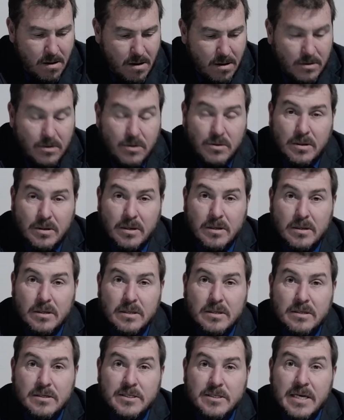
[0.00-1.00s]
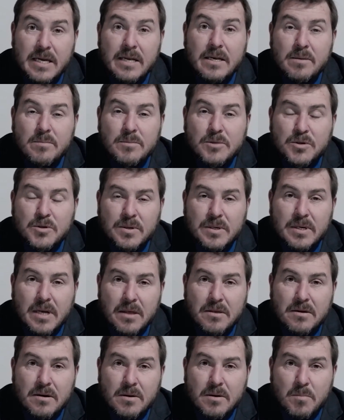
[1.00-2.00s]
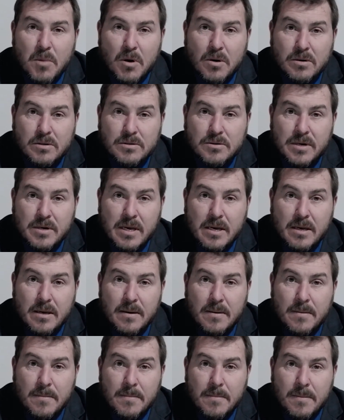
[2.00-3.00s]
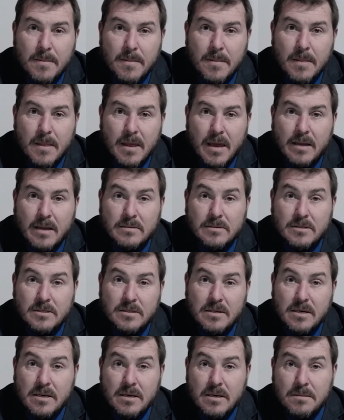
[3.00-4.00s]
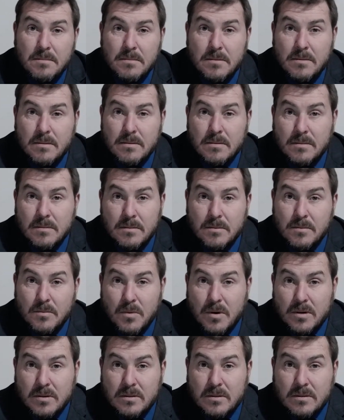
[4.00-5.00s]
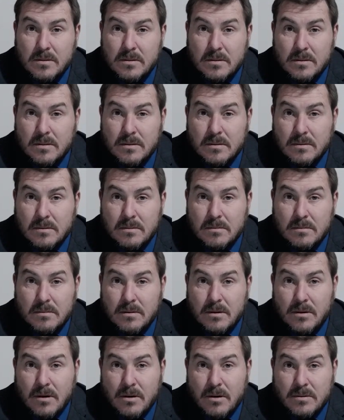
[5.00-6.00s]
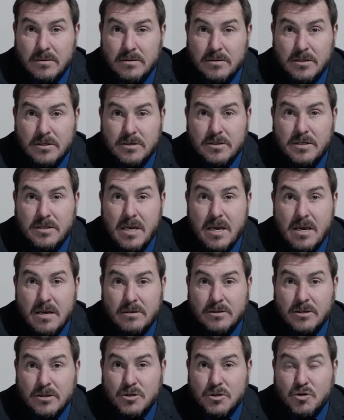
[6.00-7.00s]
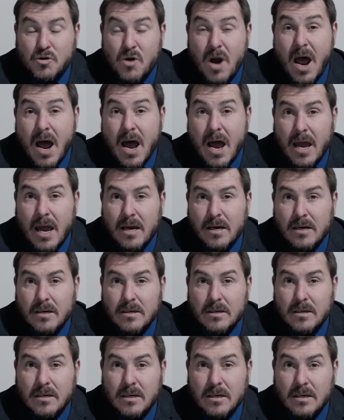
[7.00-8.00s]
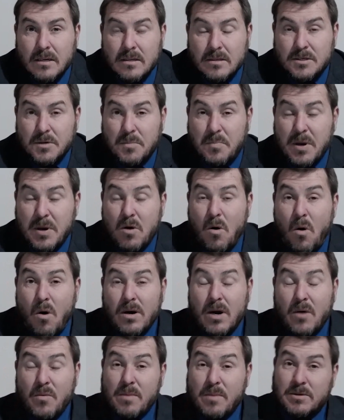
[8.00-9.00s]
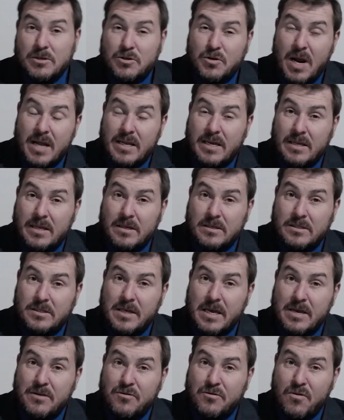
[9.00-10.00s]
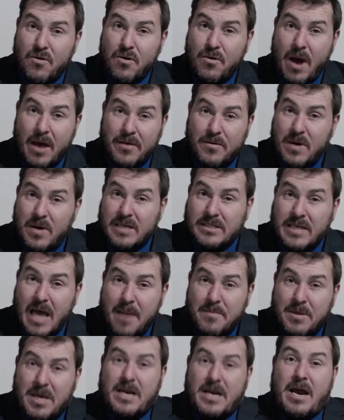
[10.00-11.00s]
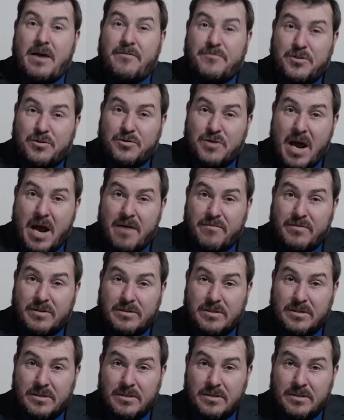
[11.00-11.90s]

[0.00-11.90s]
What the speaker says: look, send him to another laboratory and see what, just try. It's a big order. We must try and get this thing through. Otherwise, I'm going to have to drive it